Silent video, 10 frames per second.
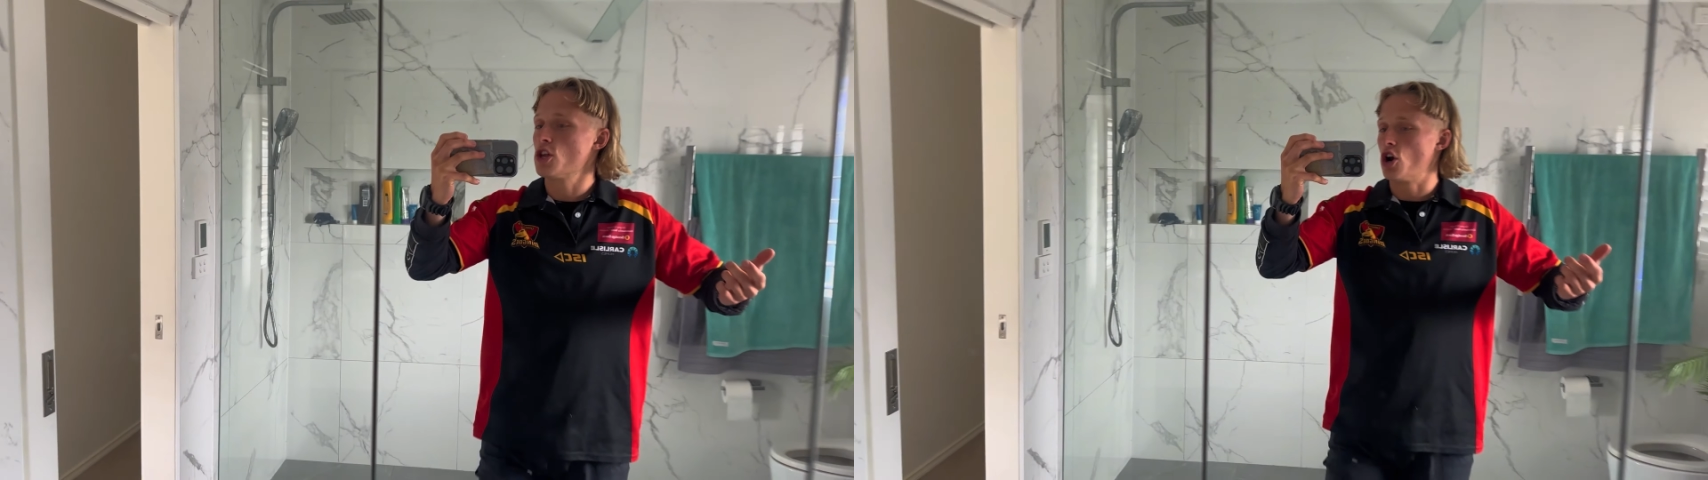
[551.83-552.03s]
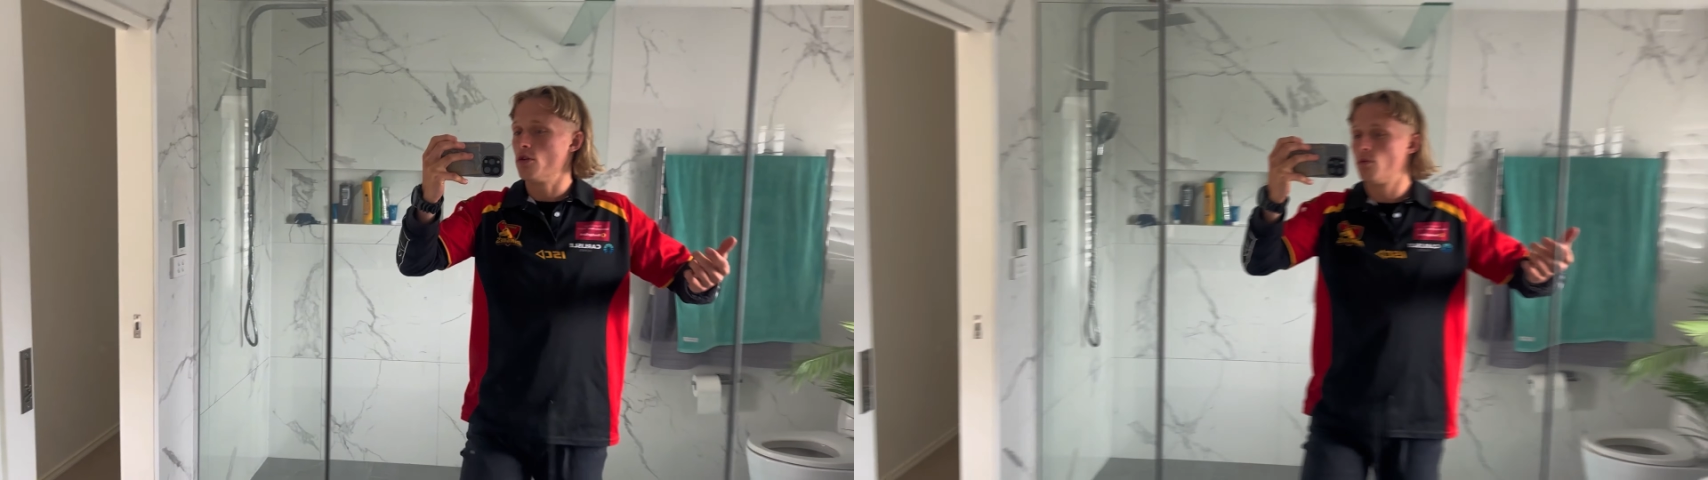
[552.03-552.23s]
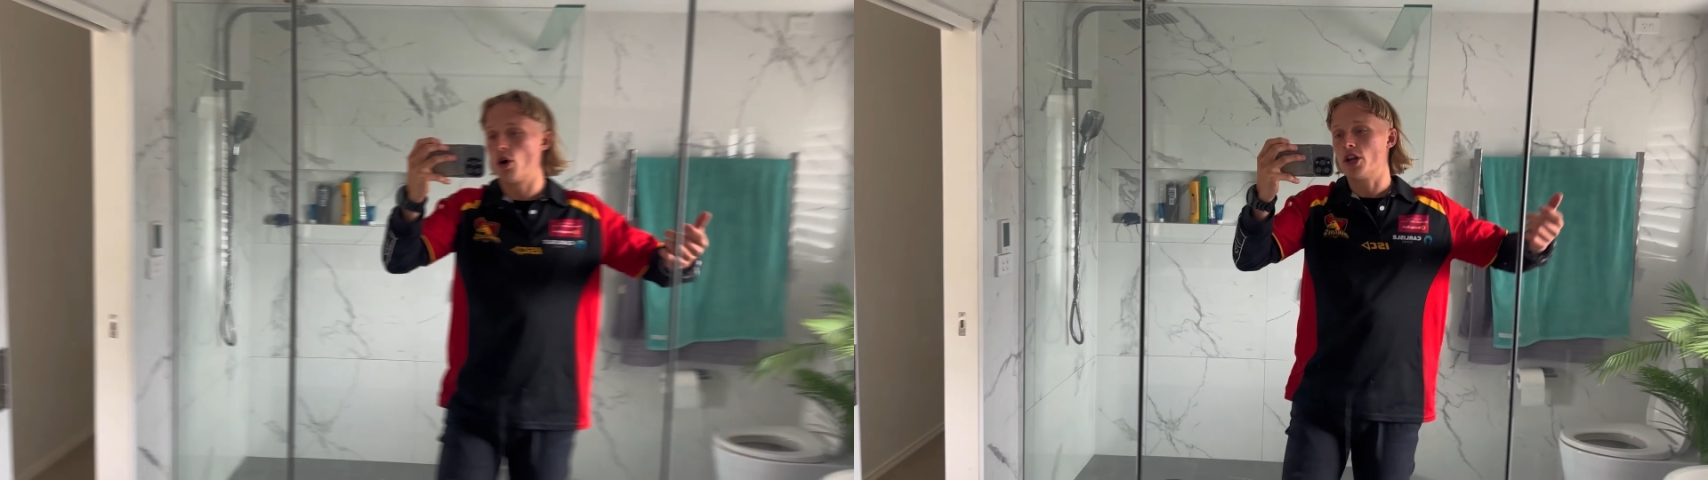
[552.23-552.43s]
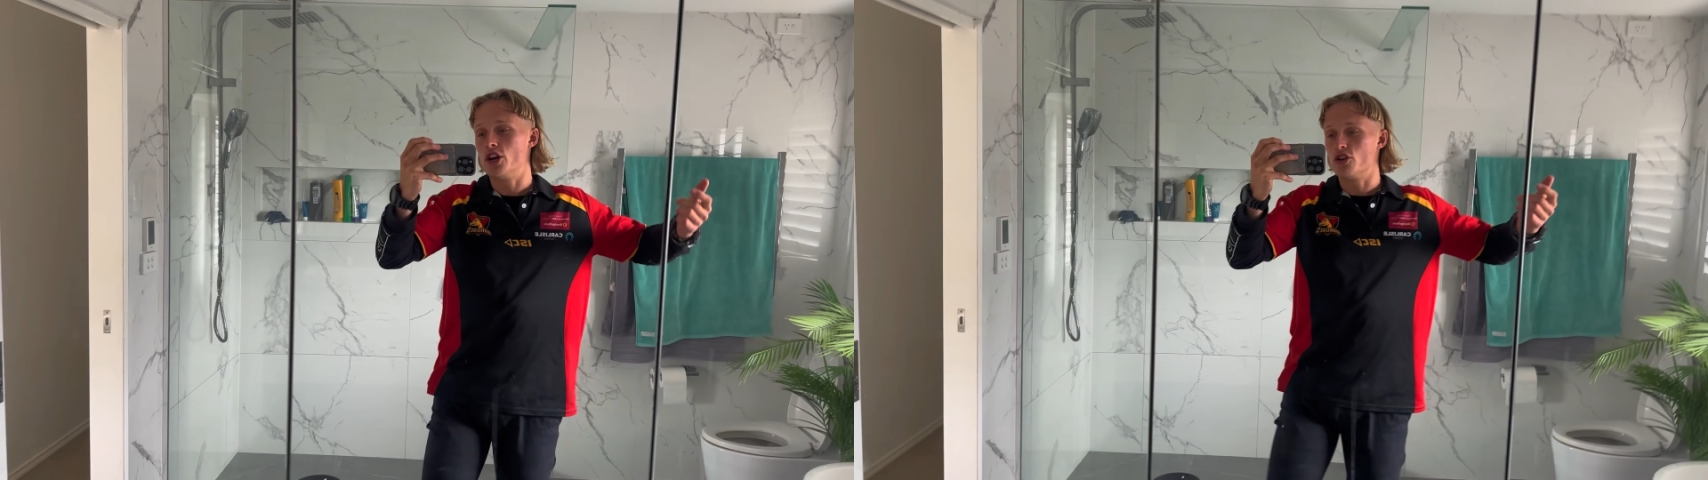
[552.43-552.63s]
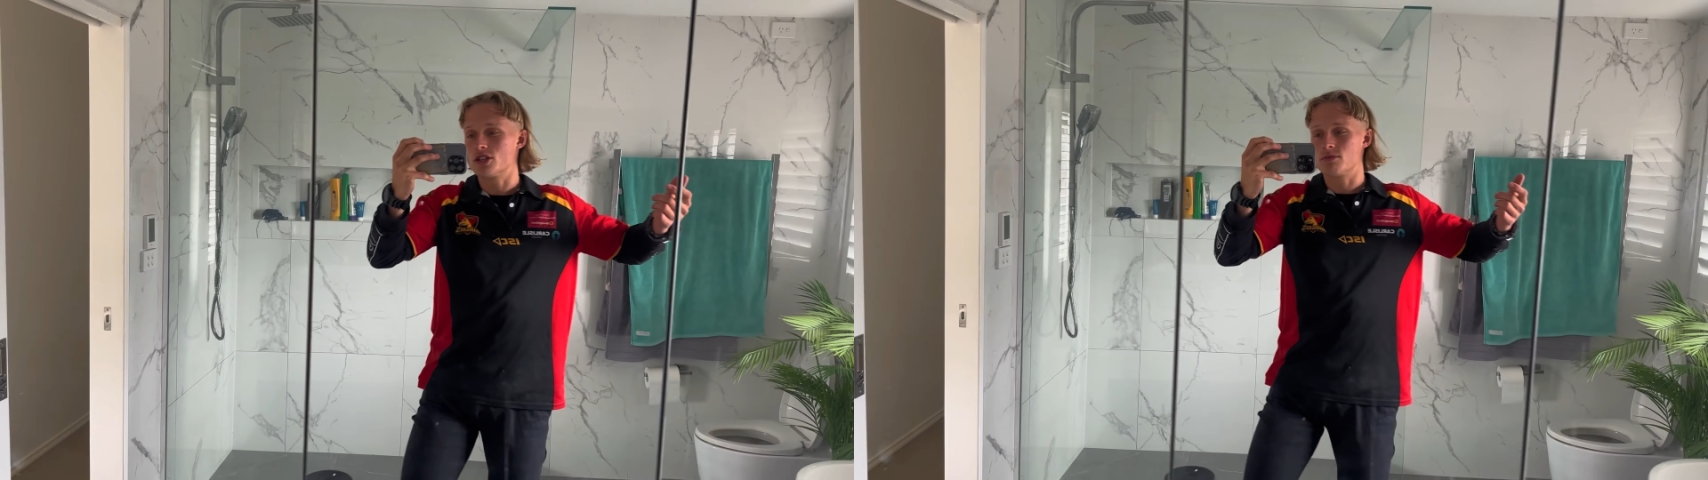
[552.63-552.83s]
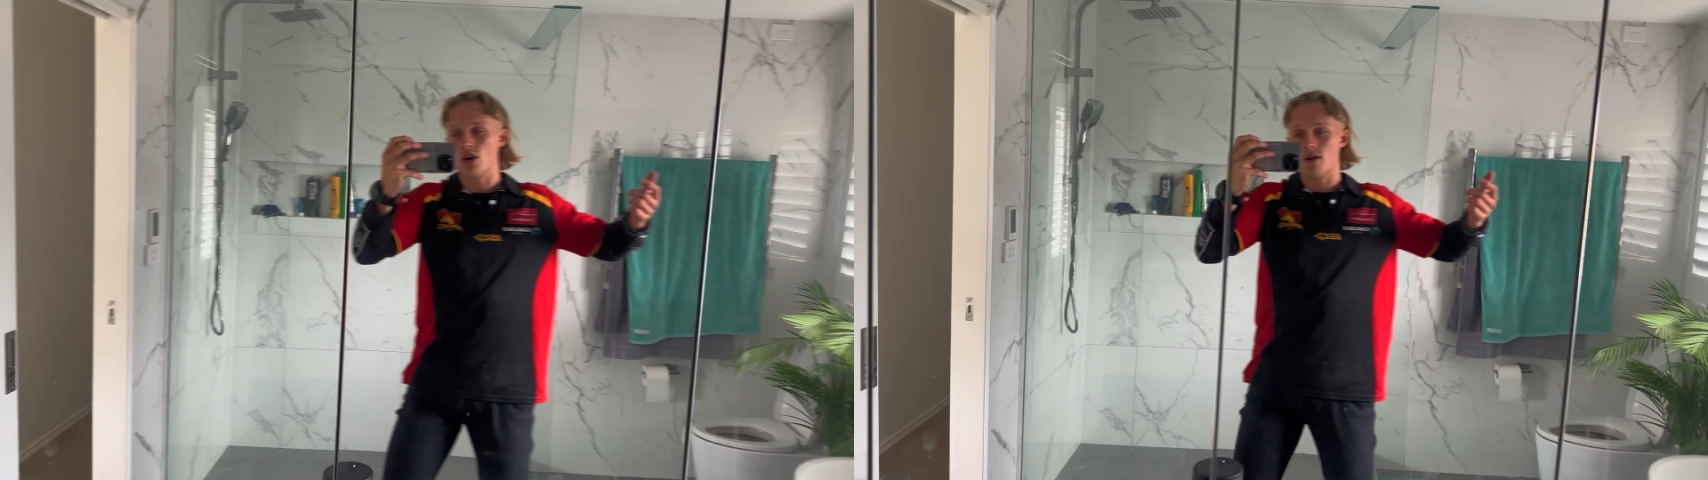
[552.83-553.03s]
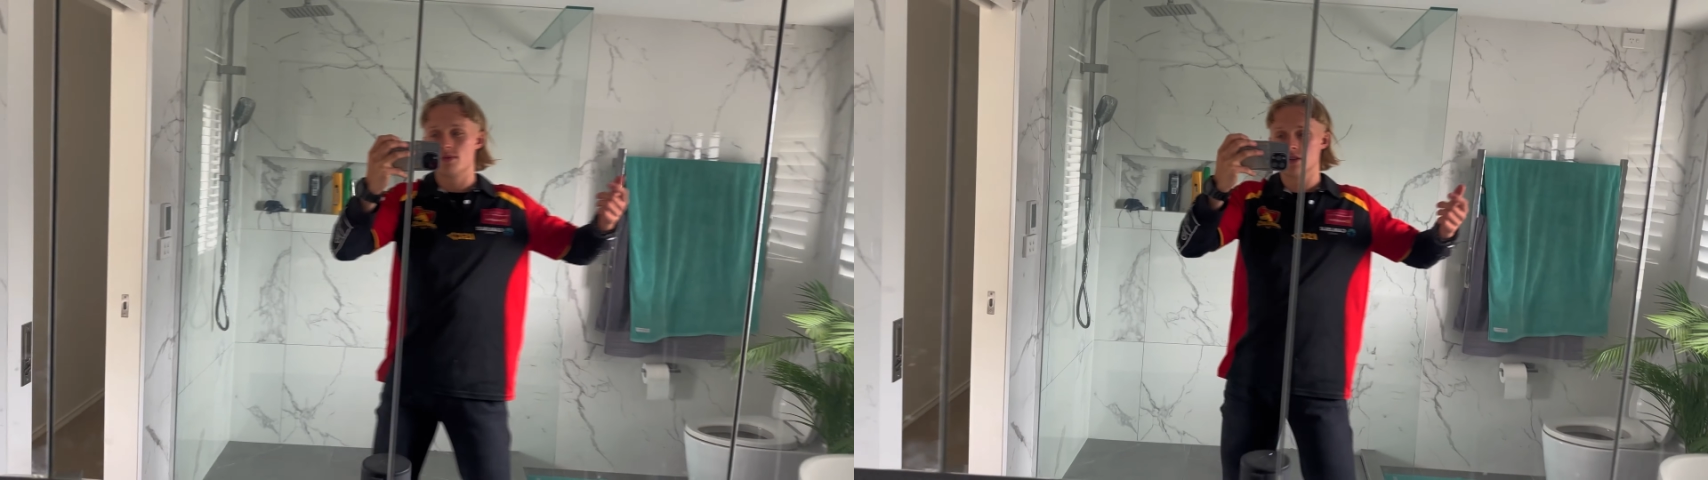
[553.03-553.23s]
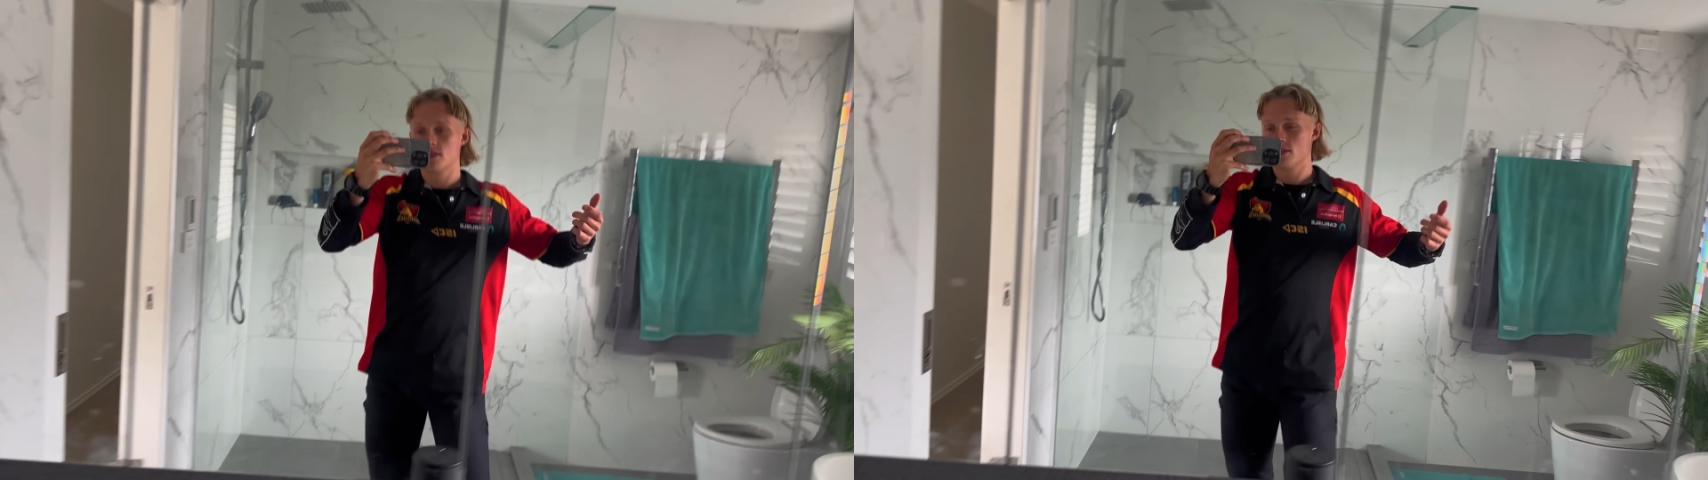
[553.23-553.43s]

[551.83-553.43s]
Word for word: you know, what can you do sometimes?